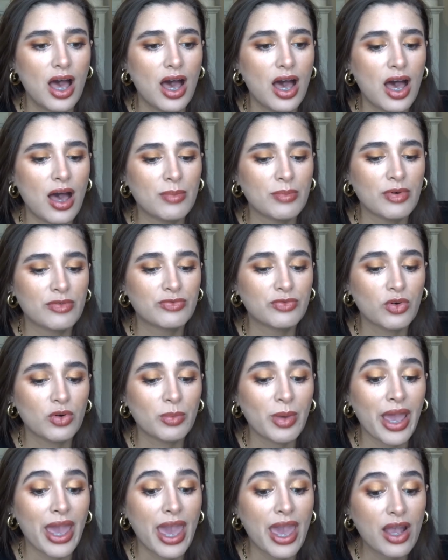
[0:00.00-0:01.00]
Um,
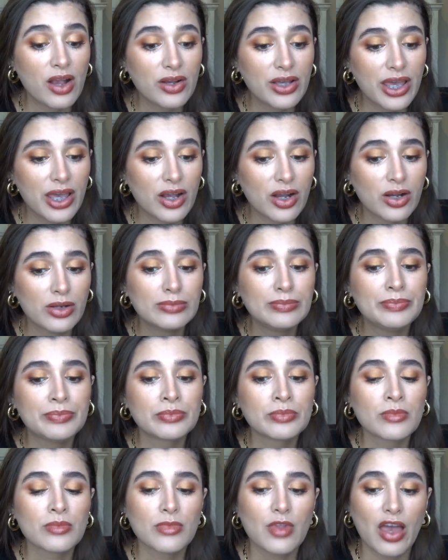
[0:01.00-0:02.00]
for my hair care,
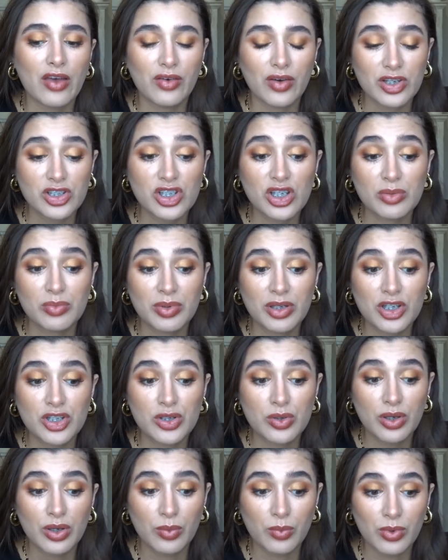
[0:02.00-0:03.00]
I've actually been
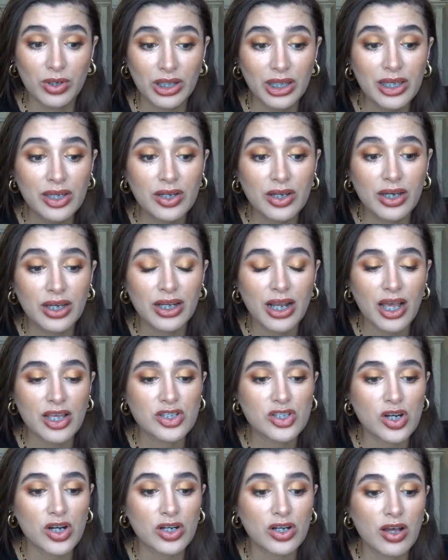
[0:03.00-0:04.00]
doing really good. I
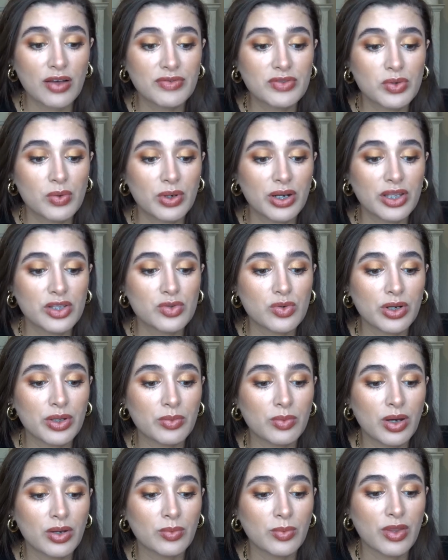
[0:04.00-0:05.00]
started off
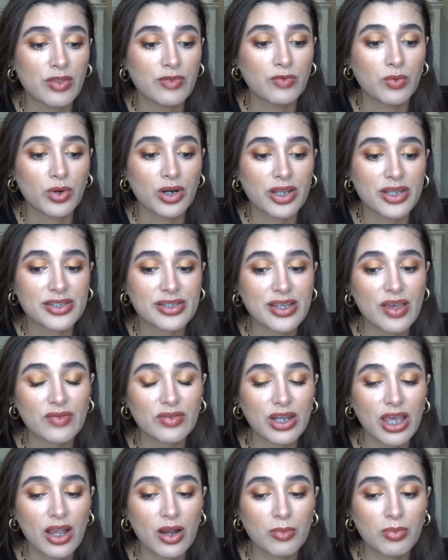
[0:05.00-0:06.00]
2021 with
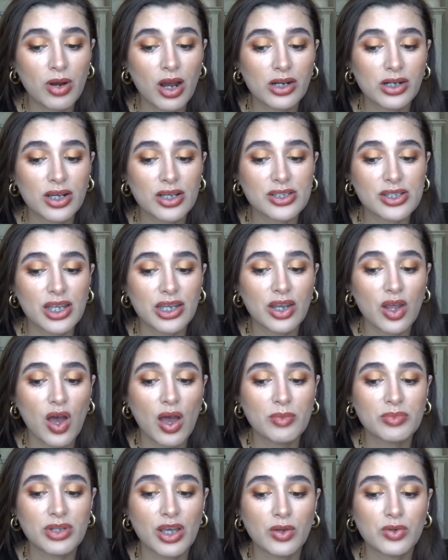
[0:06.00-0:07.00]
47 hair products and now
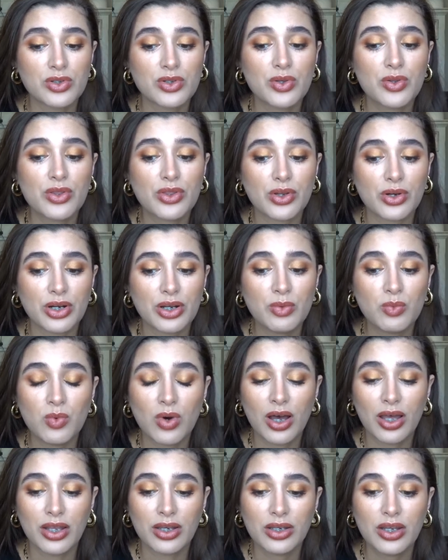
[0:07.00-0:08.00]
I'm down to
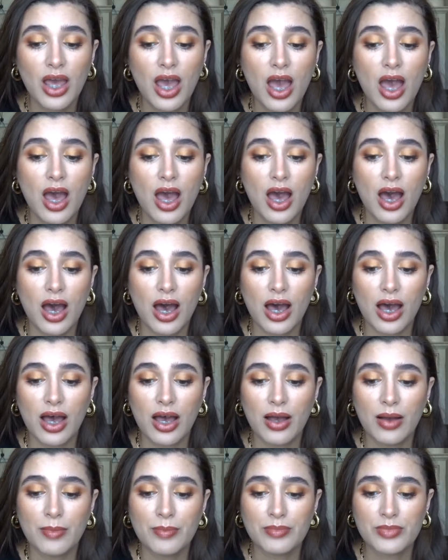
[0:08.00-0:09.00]
31.
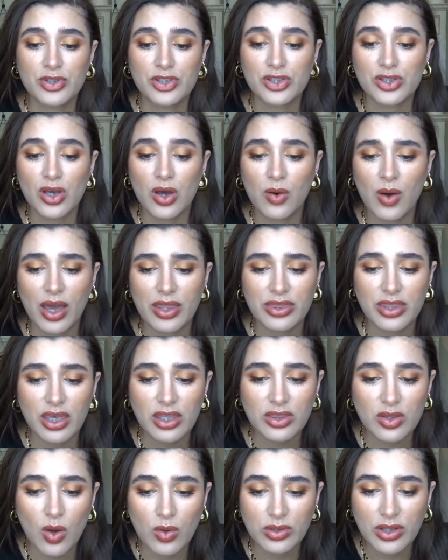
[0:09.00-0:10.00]
Um, so I
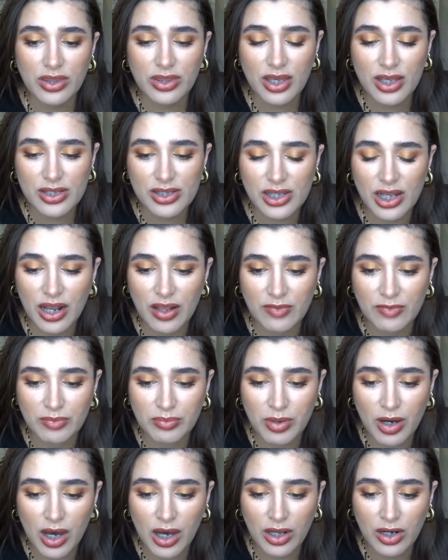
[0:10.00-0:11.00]
think the only things that
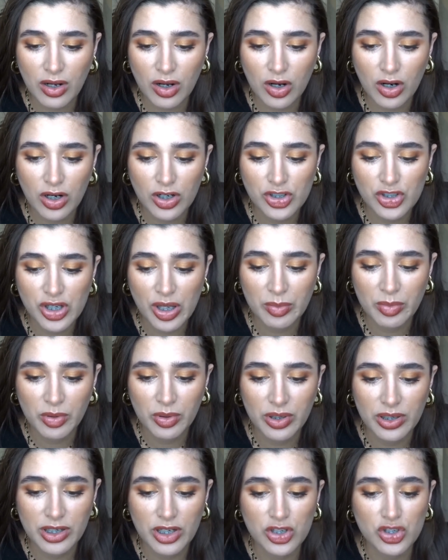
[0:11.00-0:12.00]
I've bought are shampoo
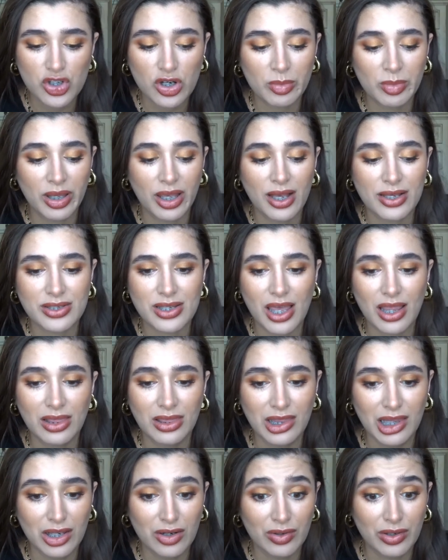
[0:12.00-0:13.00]
and conditioner because I
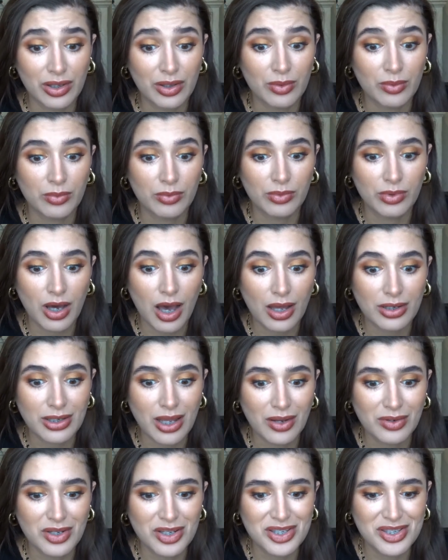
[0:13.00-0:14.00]
literally got
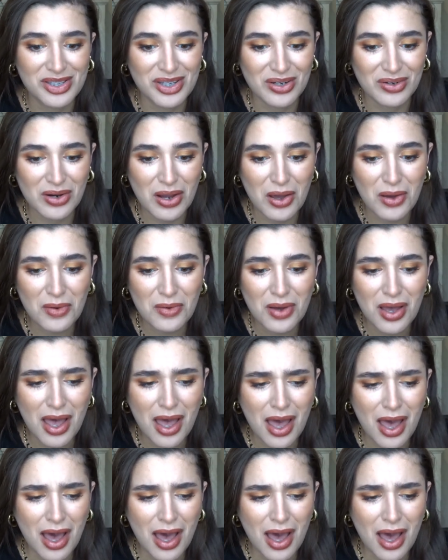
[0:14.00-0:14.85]
down to zero.